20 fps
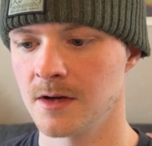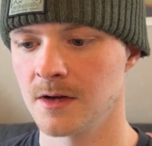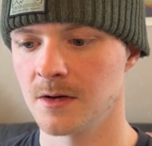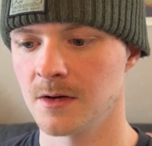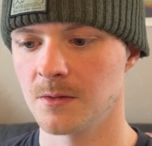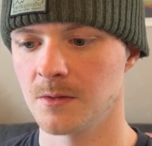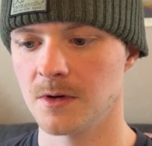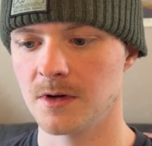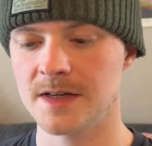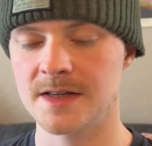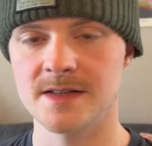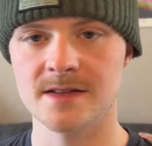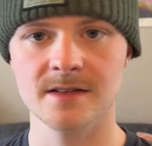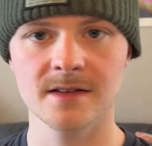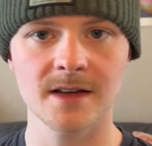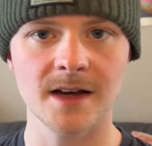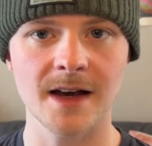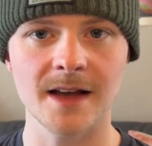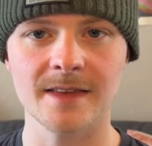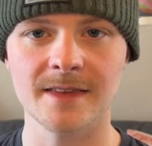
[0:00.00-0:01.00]
Well, it's
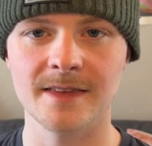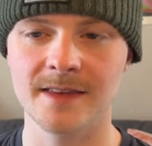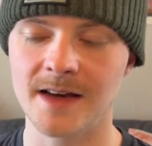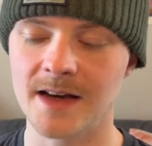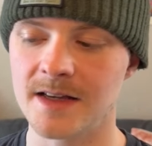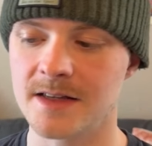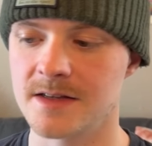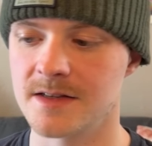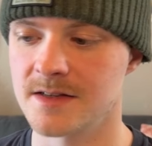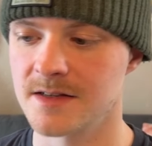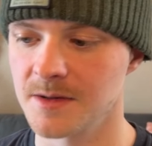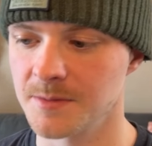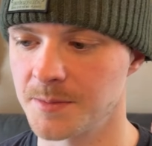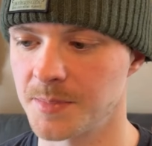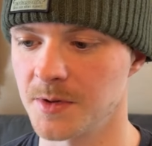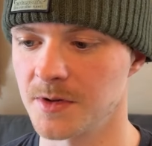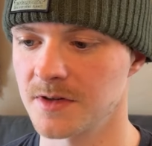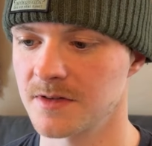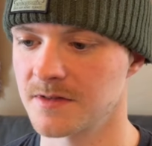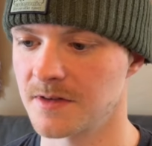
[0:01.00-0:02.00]
not that
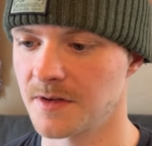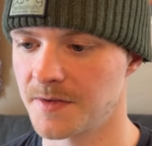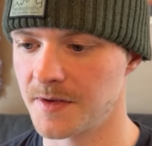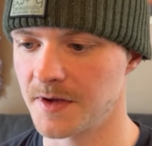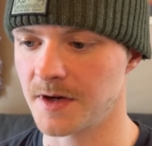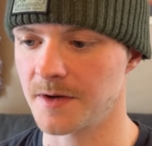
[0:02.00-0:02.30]
simple is the thing.